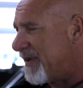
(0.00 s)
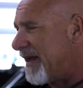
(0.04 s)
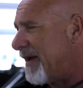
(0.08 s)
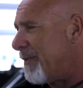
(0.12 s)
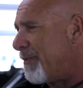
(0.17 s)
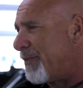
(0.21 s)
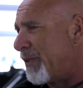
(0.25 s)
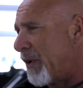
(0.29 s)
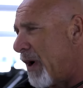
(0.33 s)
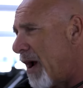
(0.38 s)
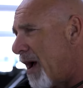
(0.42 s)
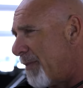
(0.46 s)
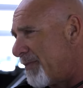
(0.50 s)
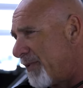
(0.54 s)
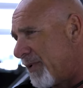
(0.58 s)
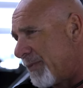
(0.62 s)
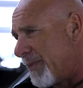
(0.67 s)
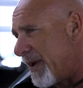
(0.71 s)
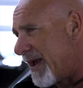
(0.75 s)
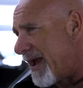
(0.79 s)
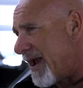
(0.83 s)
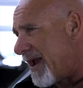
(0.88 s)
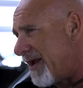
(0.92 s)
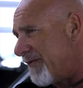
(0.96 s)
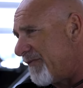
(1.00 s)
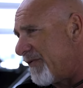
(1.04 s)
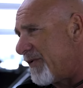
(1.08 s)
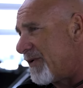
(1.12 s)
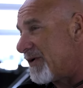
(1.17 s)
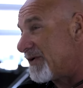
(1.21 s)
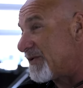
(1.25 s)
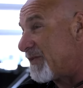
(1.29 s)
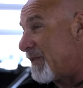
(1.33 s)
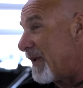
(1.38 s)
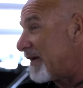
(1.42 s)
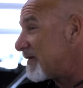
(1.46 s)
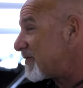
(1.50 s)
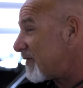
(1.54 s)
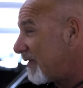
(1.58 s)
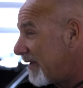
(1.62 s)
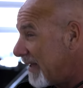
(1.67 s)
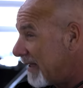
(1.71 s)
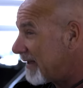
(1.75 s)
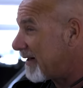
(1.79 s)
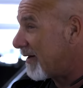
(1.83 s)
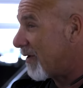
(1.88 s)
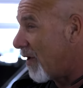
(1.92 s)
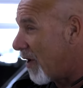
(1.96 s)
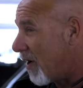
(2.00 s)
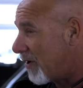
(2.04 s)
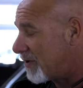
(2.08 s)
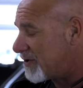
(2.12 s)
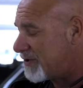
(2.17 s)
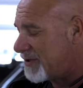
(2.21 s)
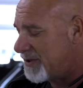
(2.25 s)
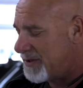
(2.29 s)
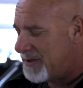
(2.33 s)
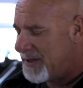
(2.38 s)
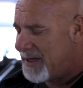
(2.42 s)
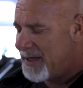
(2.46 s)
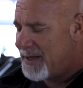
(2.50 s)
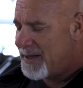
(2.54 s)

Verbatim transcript: improper behavior, especially at an auction.